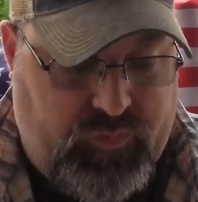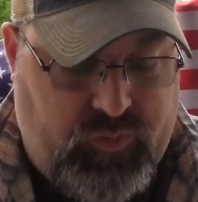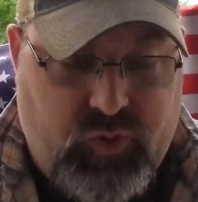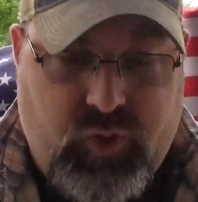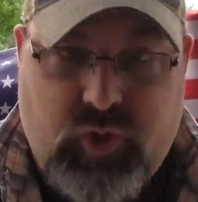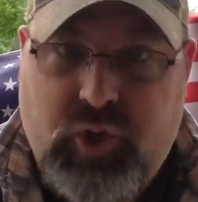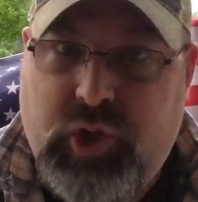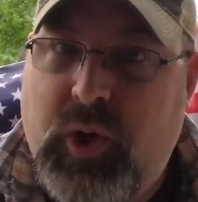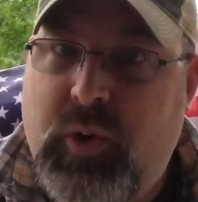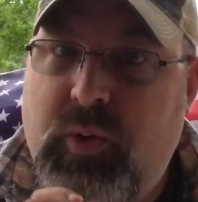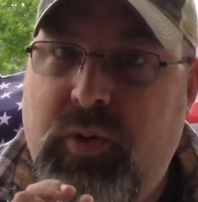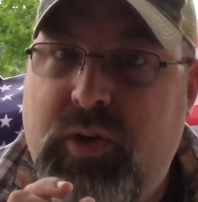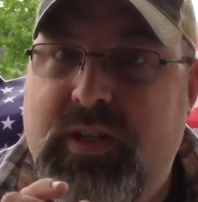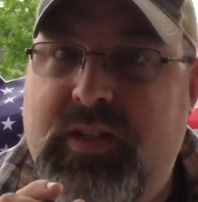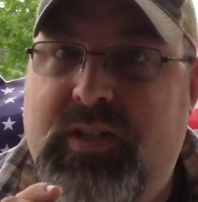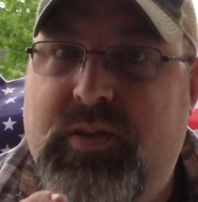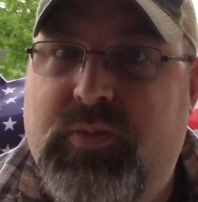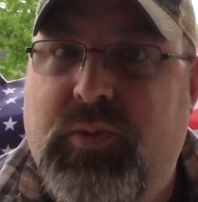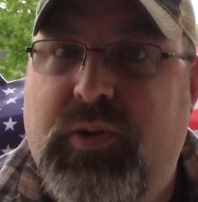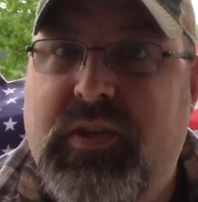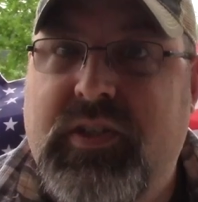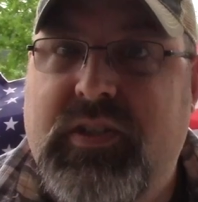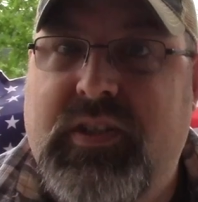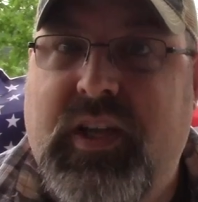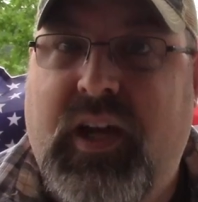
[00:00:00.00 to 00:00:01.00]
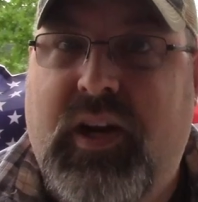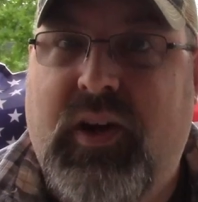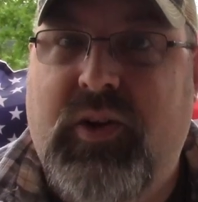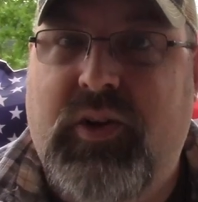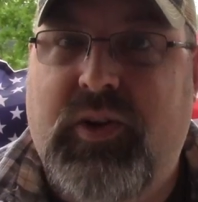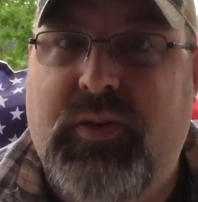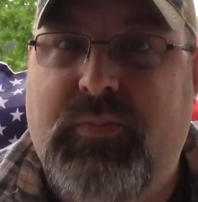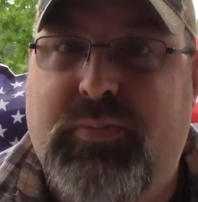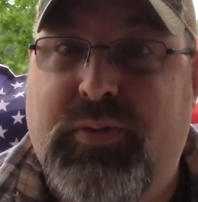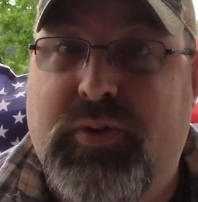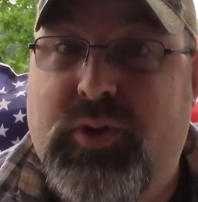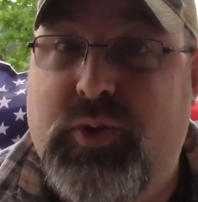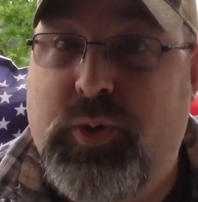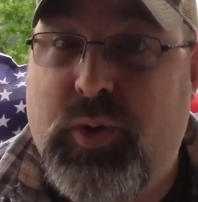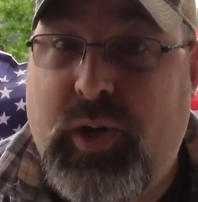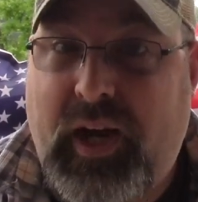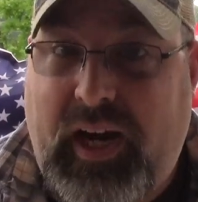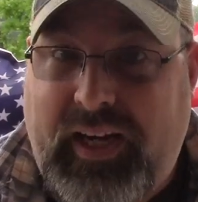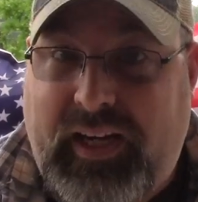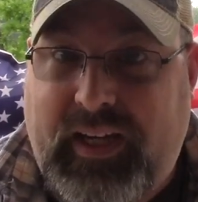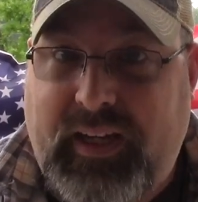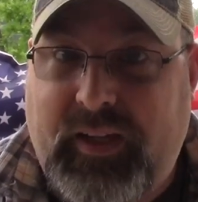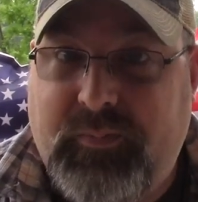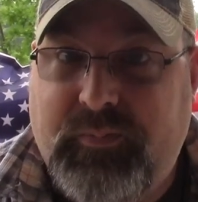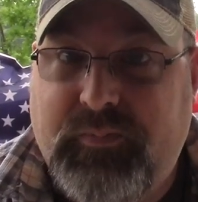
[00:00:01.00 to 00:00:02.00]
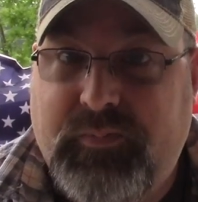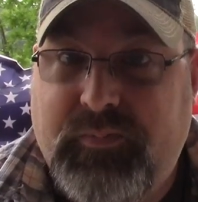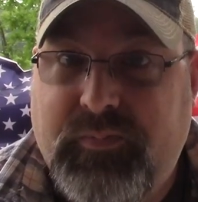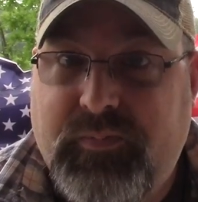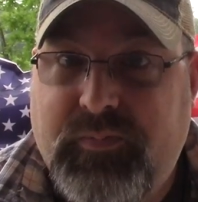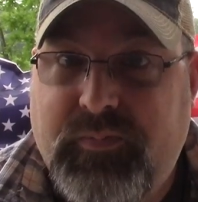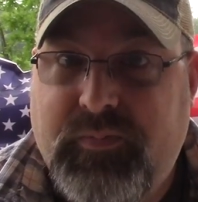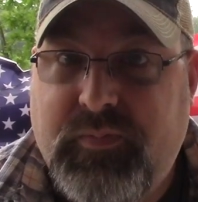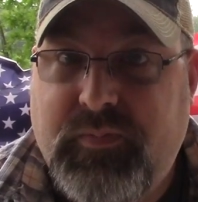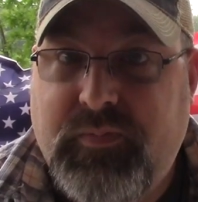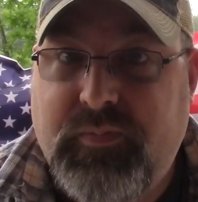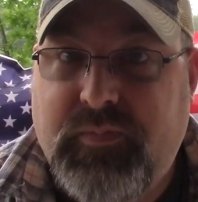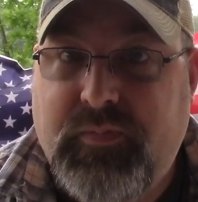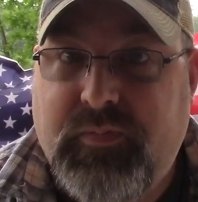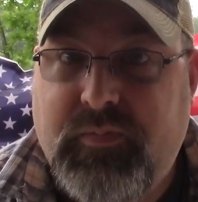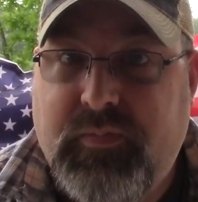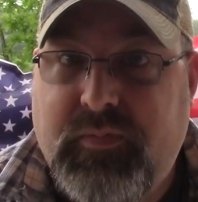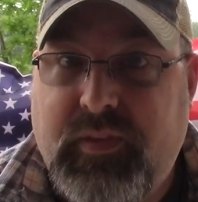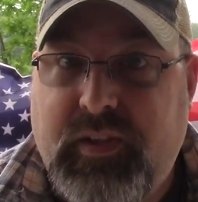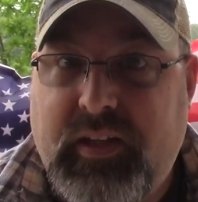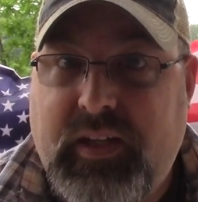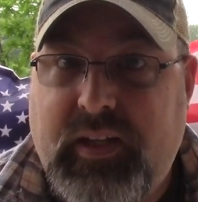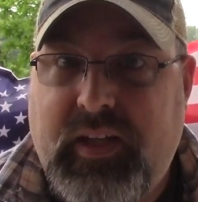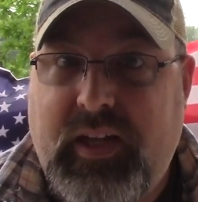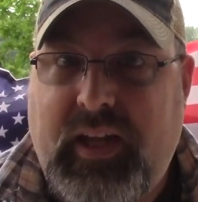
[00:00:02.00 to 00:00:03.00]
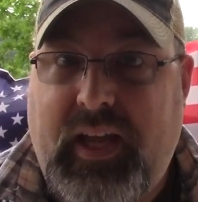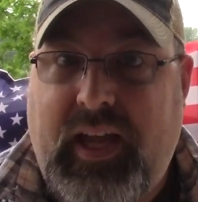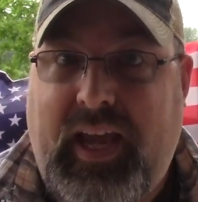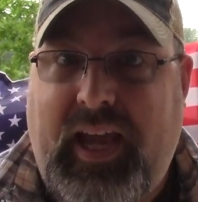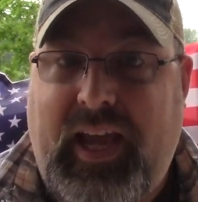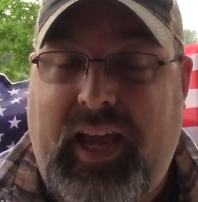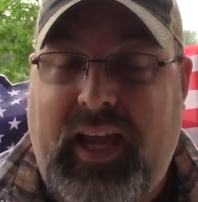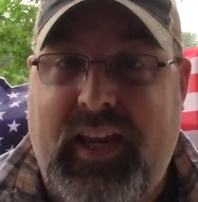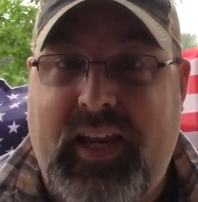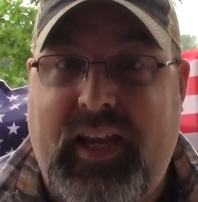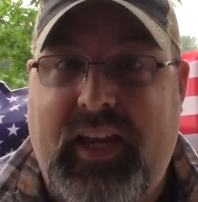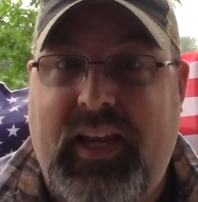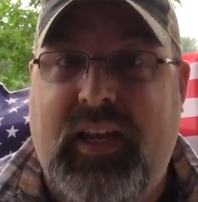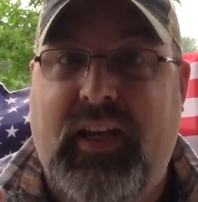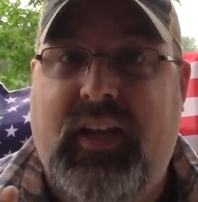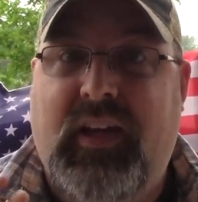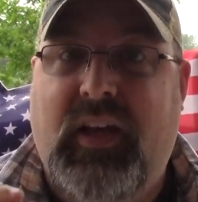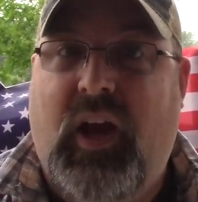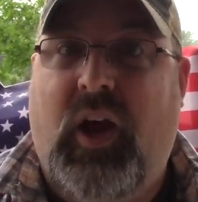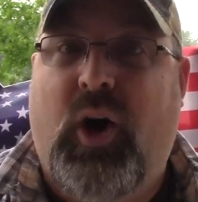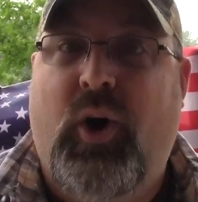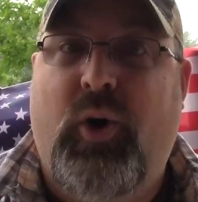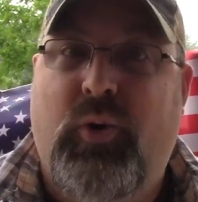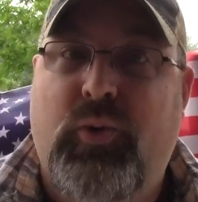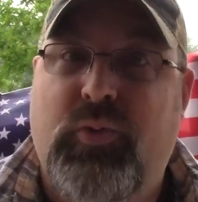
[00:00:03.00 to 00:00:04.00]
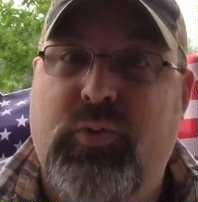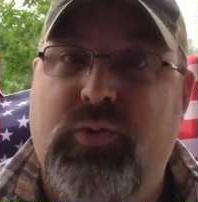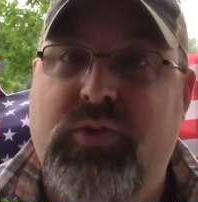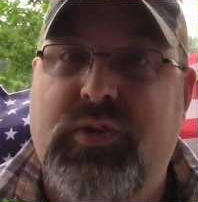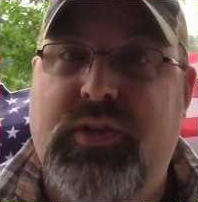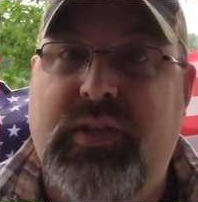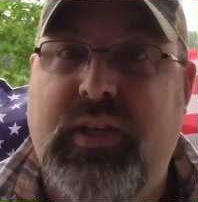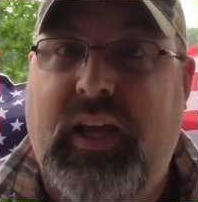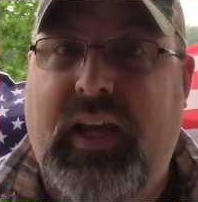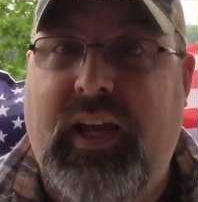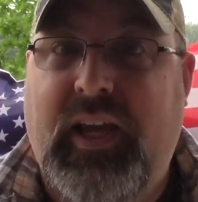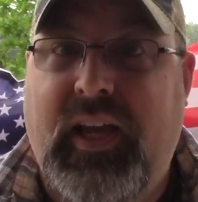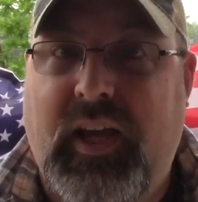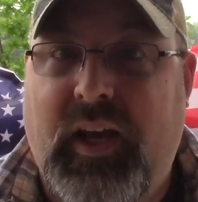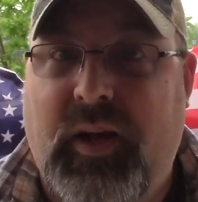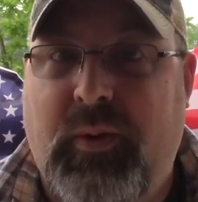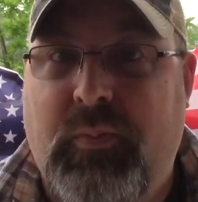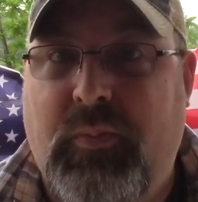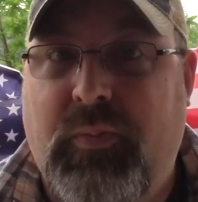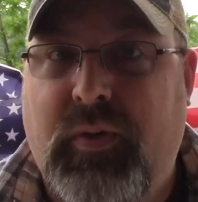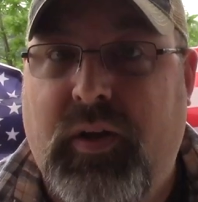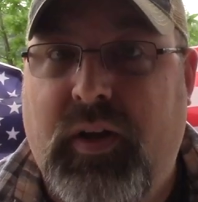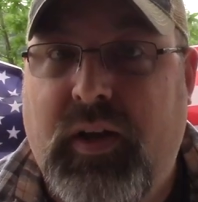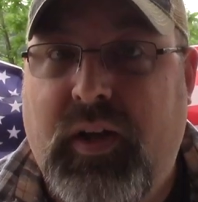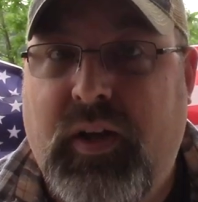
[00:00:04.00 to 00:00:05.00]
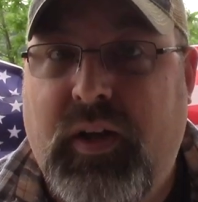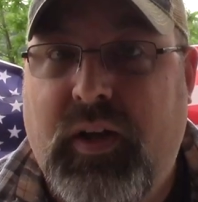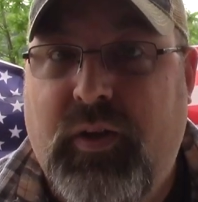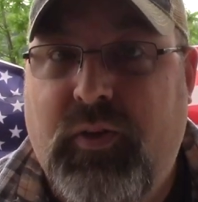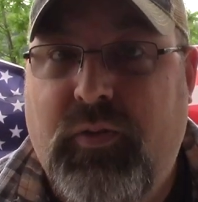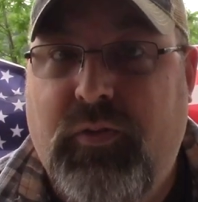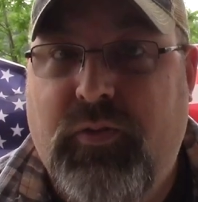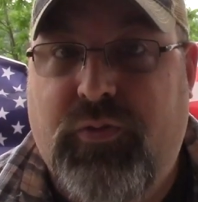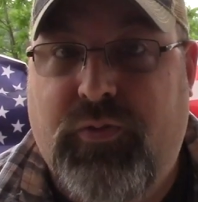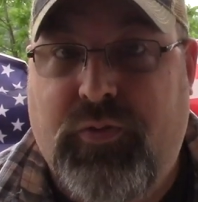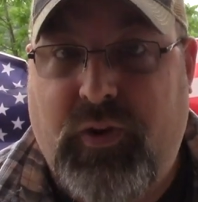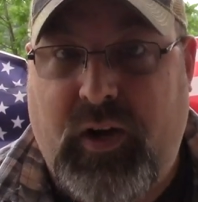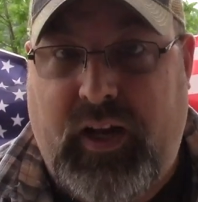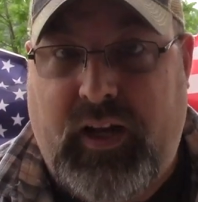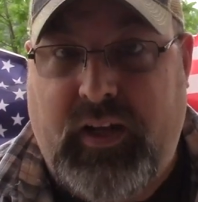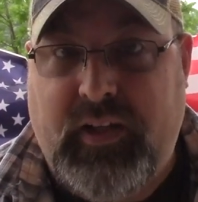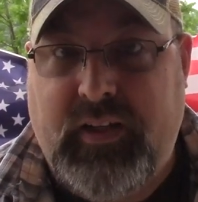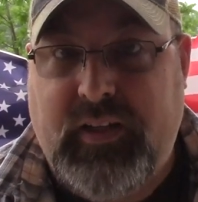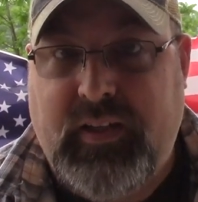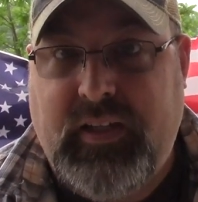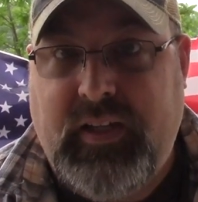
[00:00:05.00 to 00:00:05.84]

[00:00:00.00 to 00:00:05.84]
Judas was there to betray him, and he calls him friend.